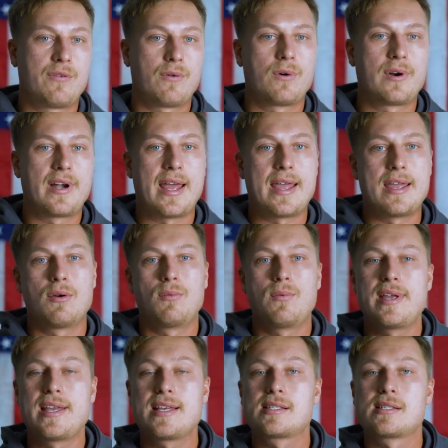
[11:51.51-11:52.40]
four to eight
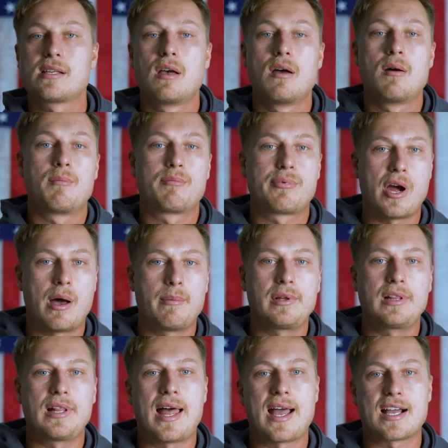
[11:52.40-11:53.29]
weeks
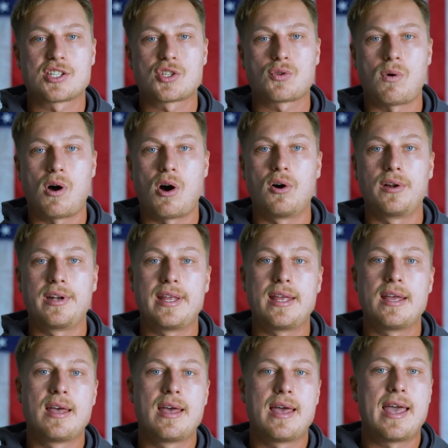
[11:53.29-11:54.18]
probably lacks
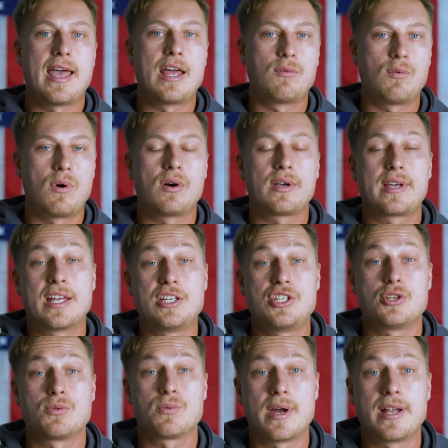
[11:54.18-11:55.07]
quality and won't
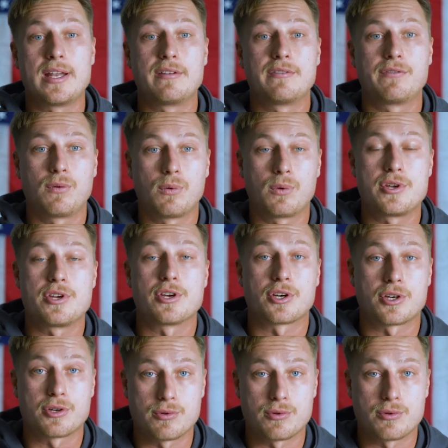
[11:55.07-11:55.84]
get you ready for your